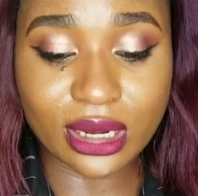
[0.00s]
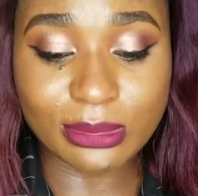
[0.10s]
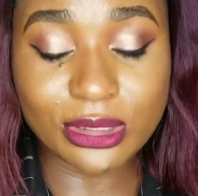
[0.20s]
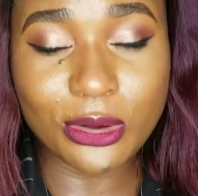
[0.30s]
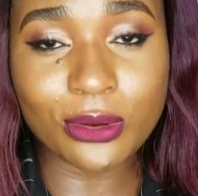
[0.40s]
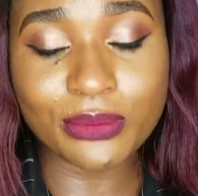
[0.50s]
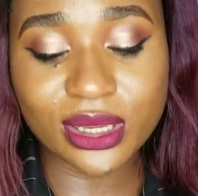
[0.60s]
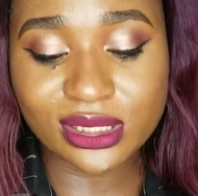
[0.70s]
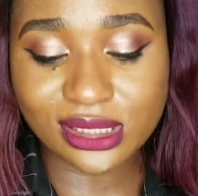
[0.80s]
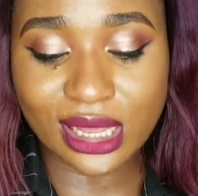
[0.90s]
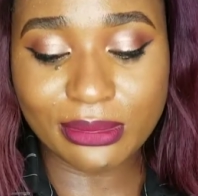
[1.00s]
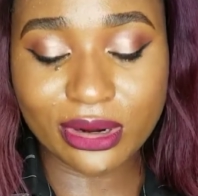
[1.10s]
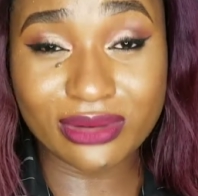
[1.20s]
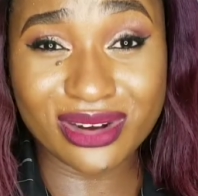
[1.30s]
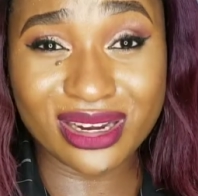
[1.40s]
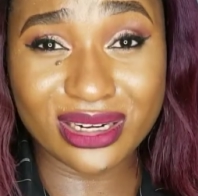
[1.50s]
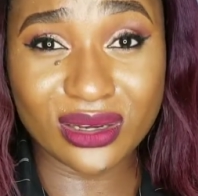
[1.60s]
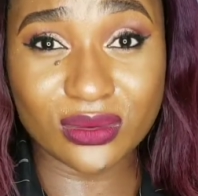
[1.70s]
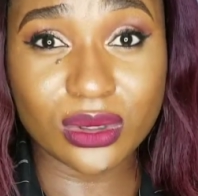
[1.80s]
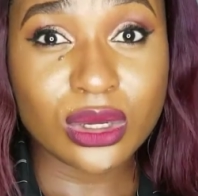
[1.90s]
I'm going to compare this camera right
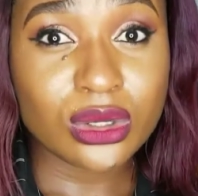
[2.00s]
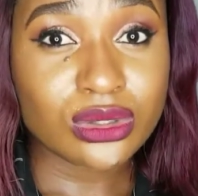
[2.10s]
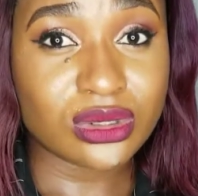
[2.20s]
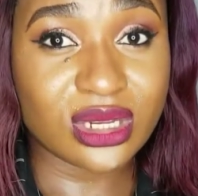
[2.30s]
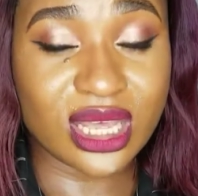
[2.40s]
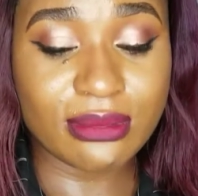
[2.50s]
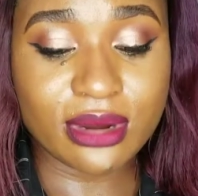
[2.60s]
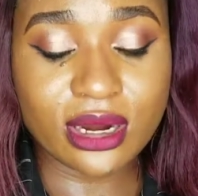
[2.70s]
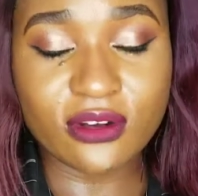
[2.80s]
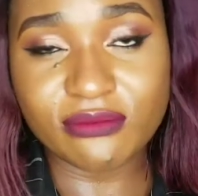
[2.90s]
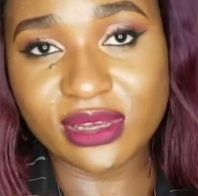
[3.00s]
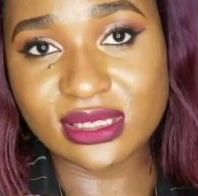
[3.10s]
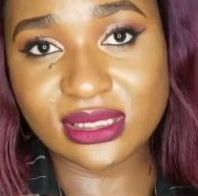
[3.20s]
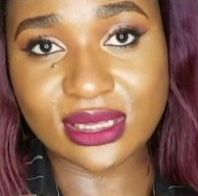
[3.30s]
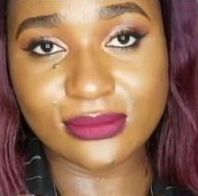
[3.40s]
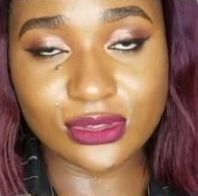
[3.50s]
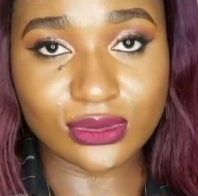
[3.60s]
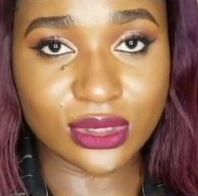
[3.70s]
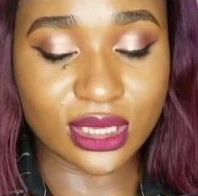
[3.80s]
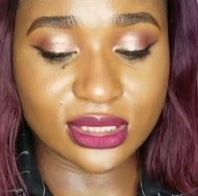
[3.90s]
now to the camera of my
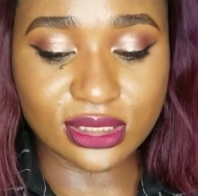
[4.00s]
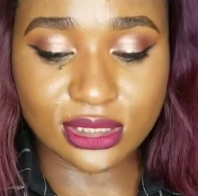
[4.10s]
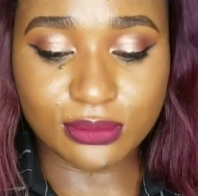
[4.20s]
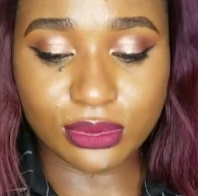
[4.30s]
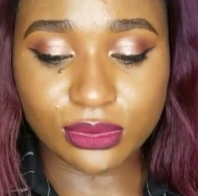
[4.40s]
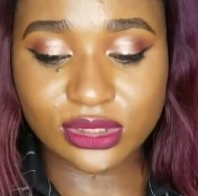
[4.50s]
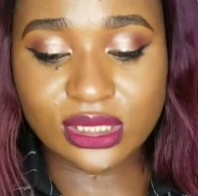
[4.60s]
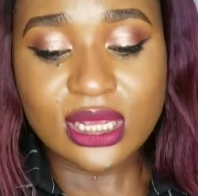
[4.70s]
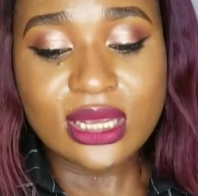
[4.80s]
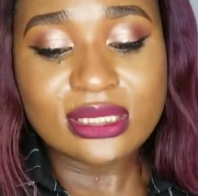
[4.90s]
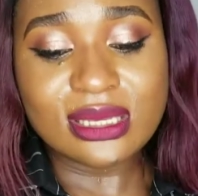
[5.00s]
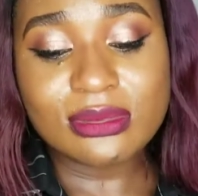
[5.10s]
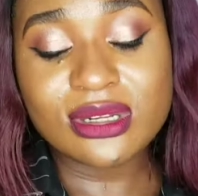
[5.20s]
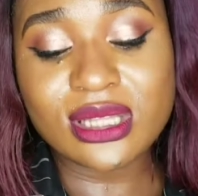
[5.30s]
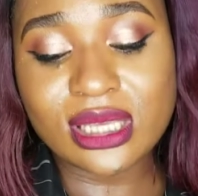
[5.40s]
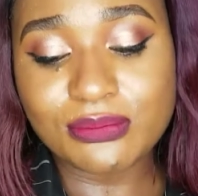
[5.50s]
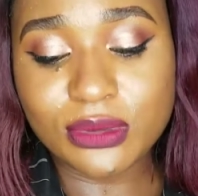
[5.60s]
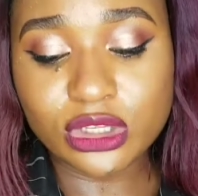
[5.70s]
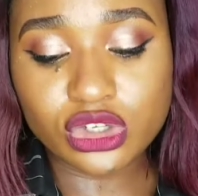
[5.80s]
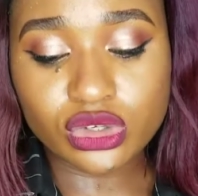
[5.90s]
Samsung S8 Plus. So I'm going to take a
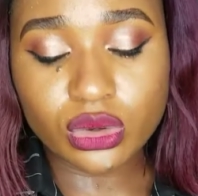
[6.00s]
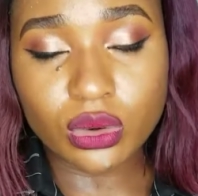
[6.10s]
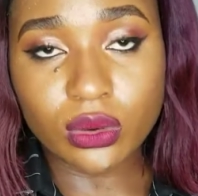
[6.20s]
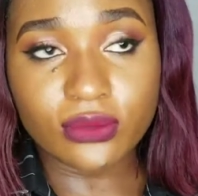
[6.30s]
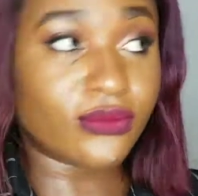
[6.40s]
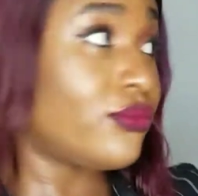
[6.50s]
picture of